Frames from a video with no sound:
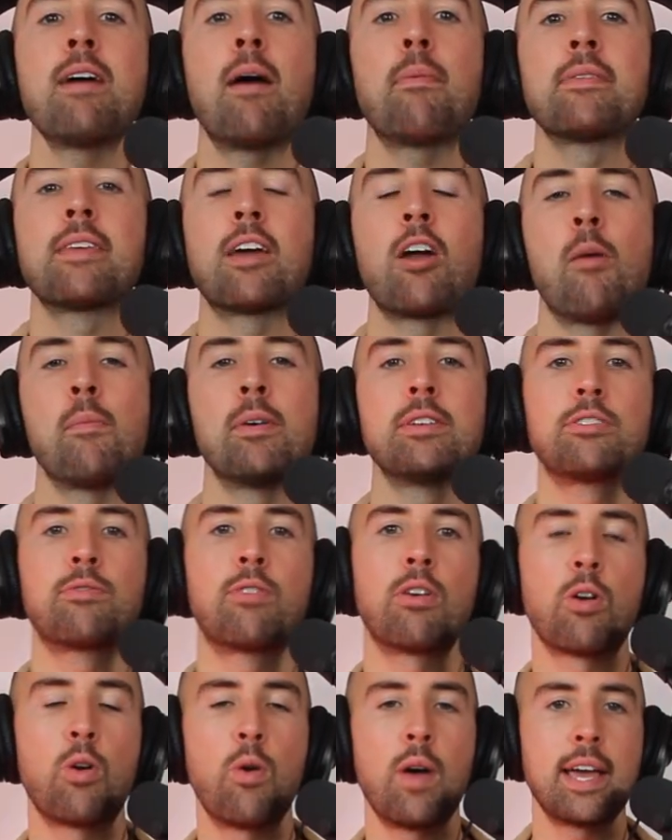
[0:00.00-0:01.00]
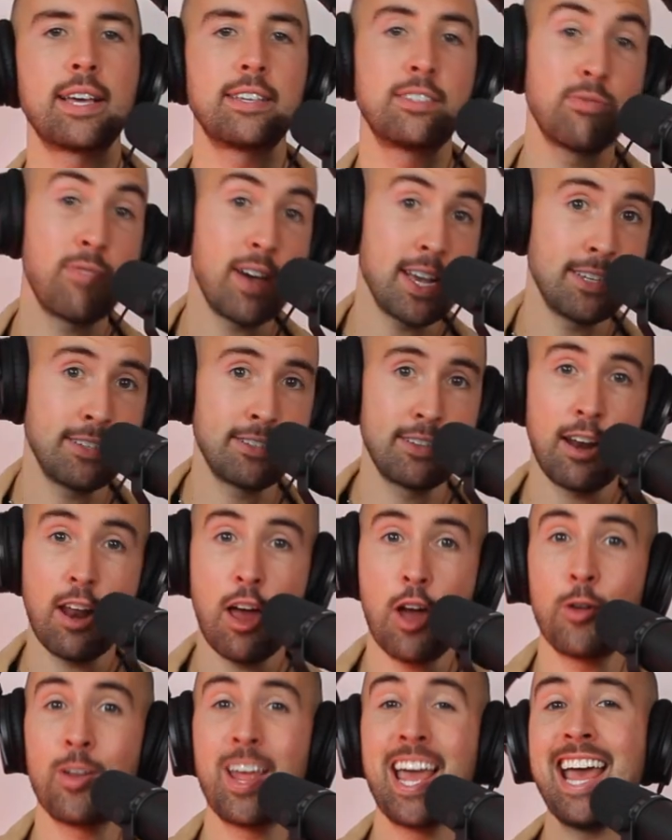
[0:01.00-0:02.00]
me up in the comments real quick. Sylvester
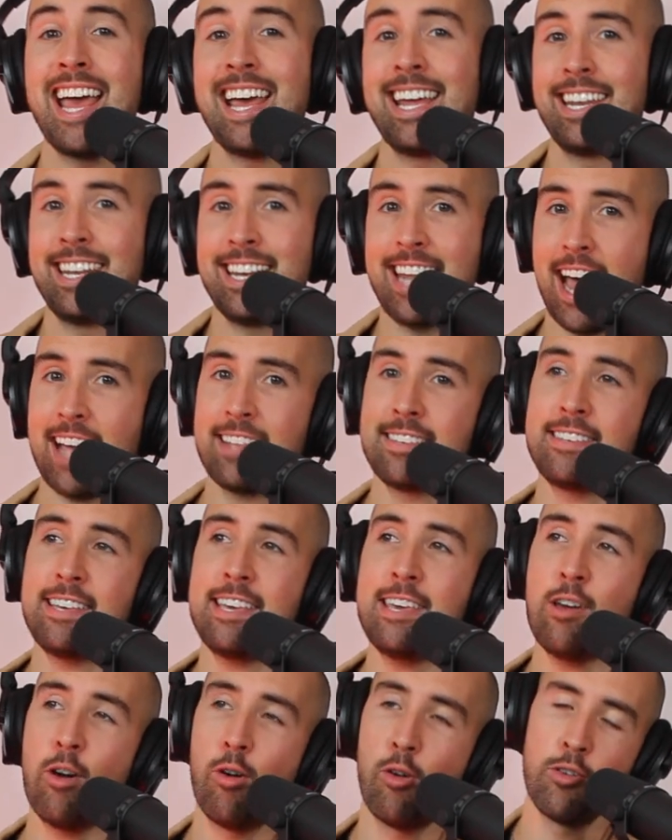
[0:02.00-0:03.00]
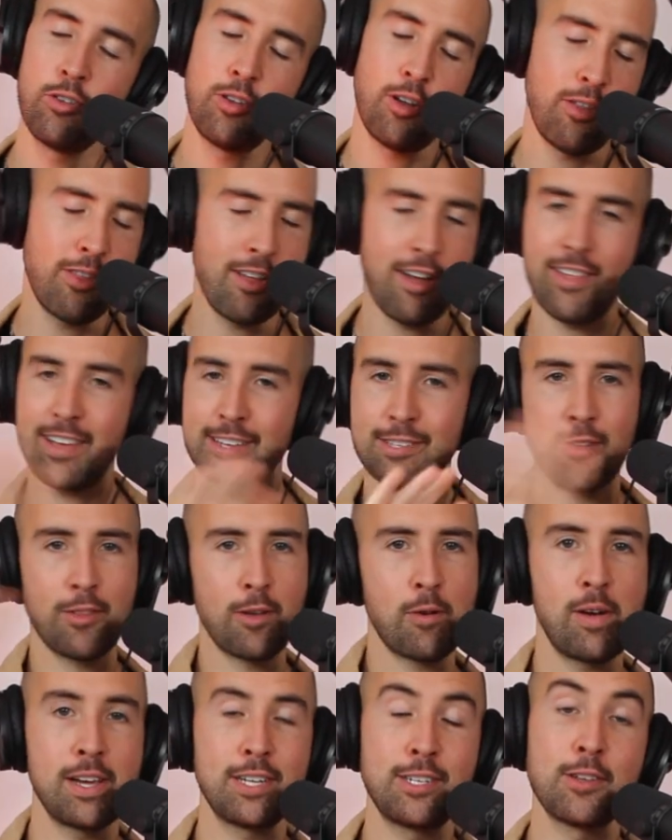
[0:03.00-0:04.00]
Stallone, natty or not? No, that's not
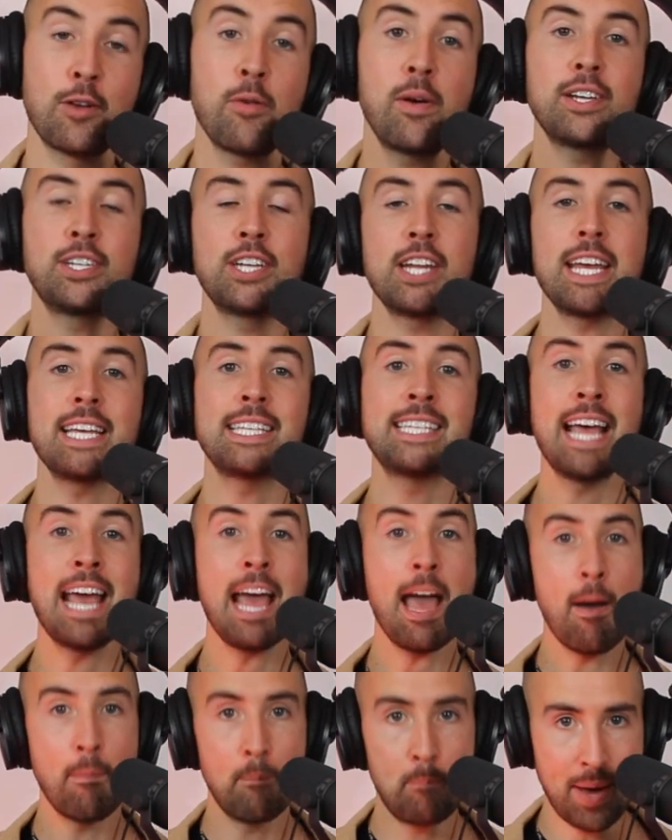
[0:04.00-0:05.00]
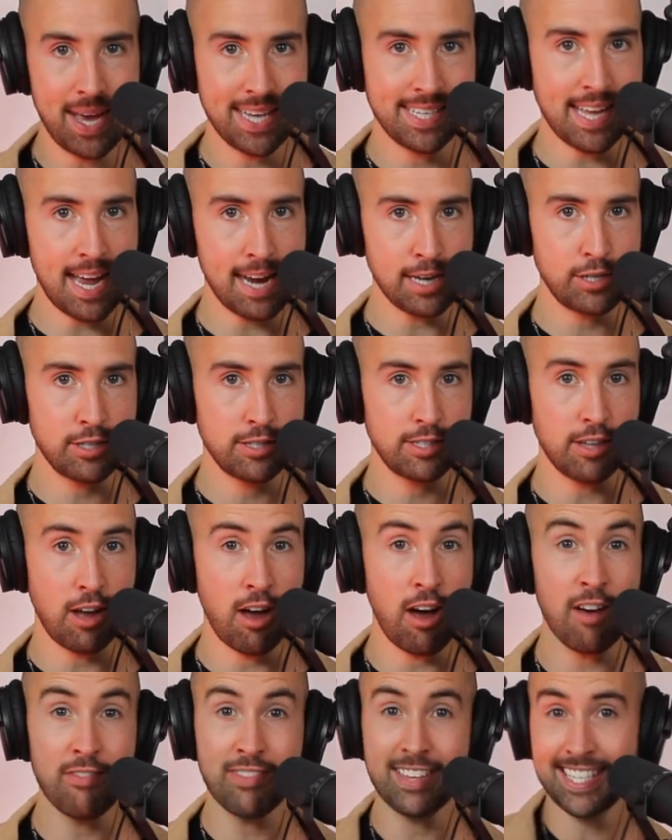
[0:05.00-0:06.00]
the question. The question is best action
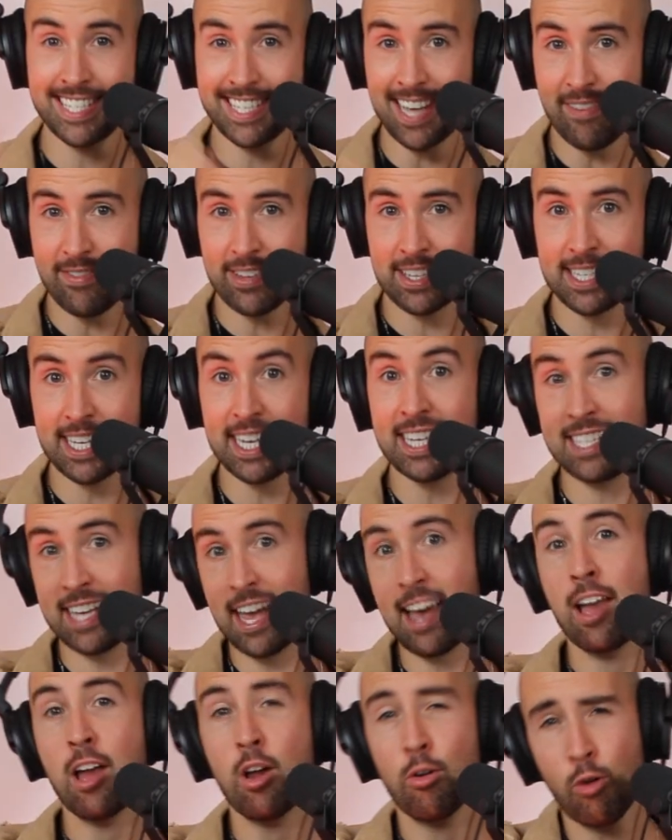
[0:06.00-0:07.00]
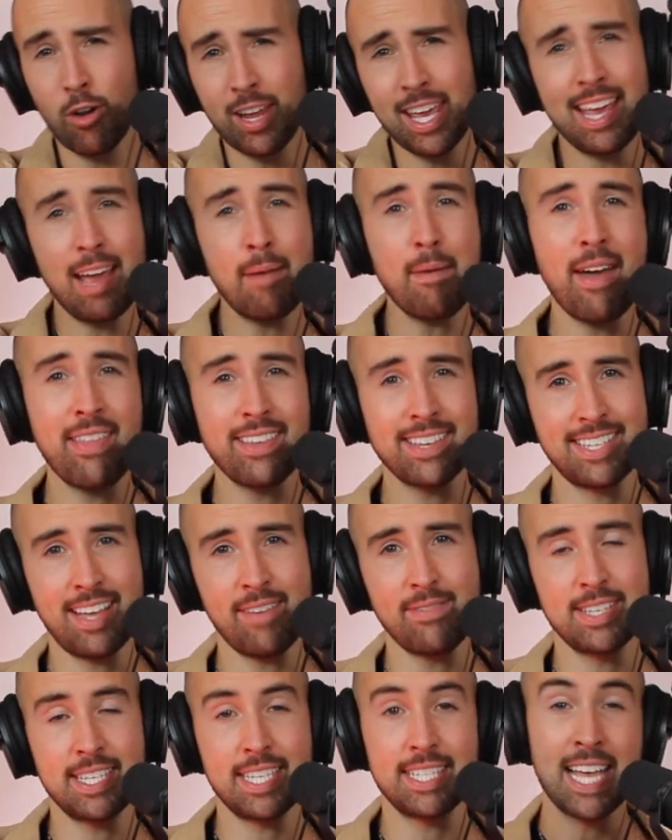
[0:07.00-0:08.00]
star of the 70s. Yeah, Rocky came out in the
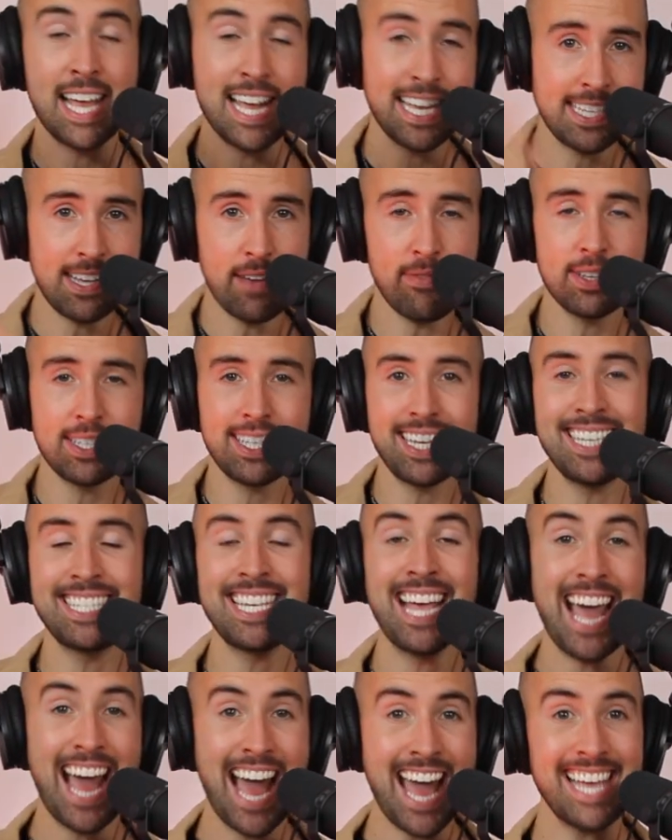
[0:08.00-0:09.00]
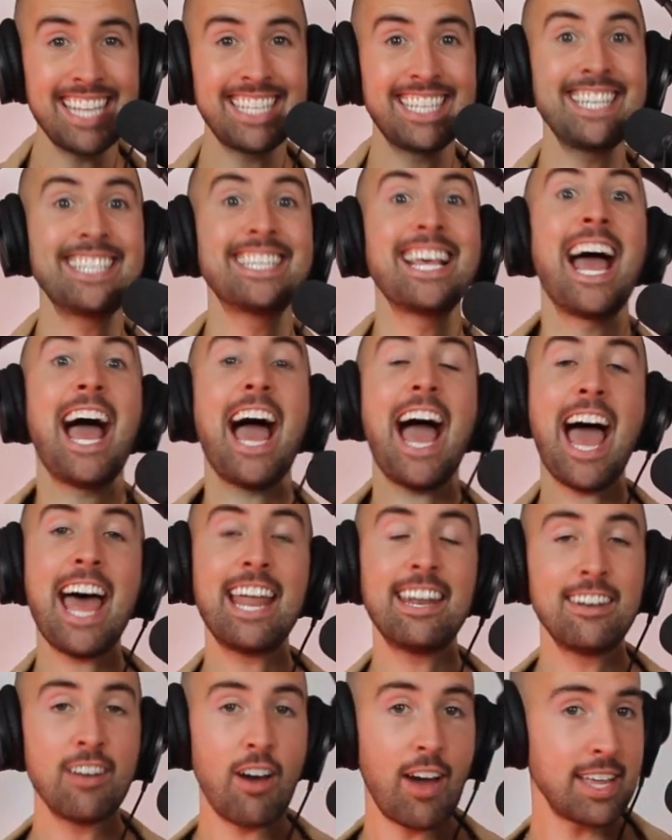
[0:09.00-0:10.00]
70s, 70s, 80s,
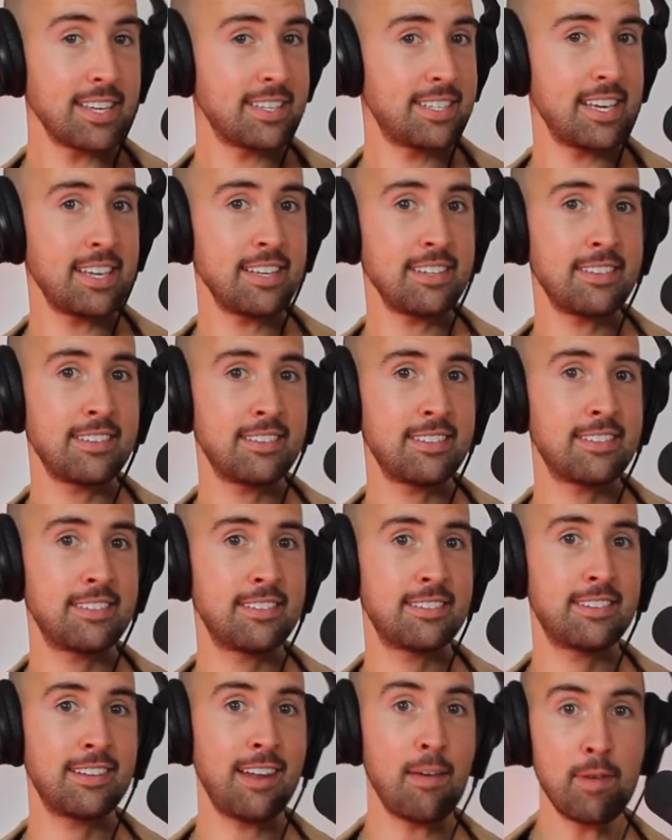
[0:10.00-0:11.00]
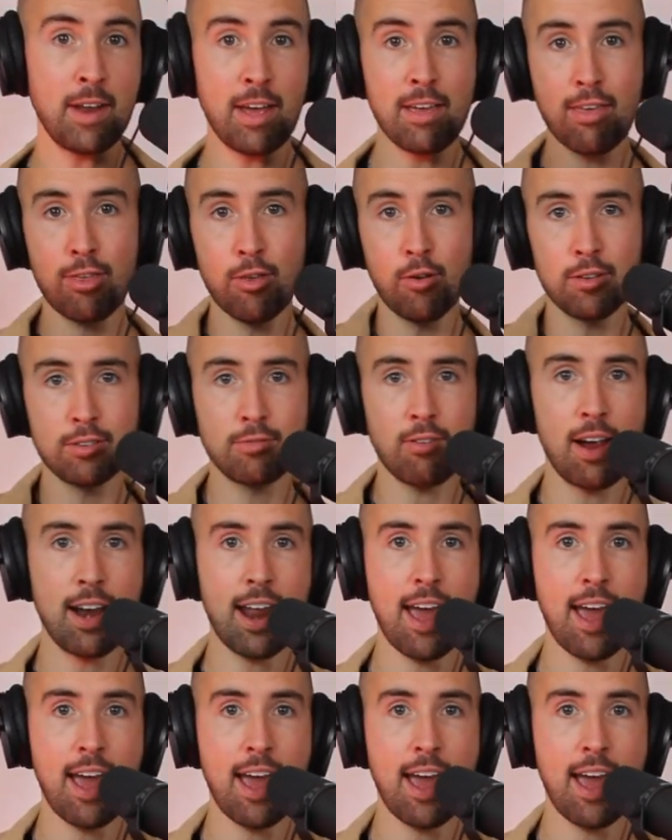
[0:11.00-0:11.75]
and 90s. Let me know your thoughts right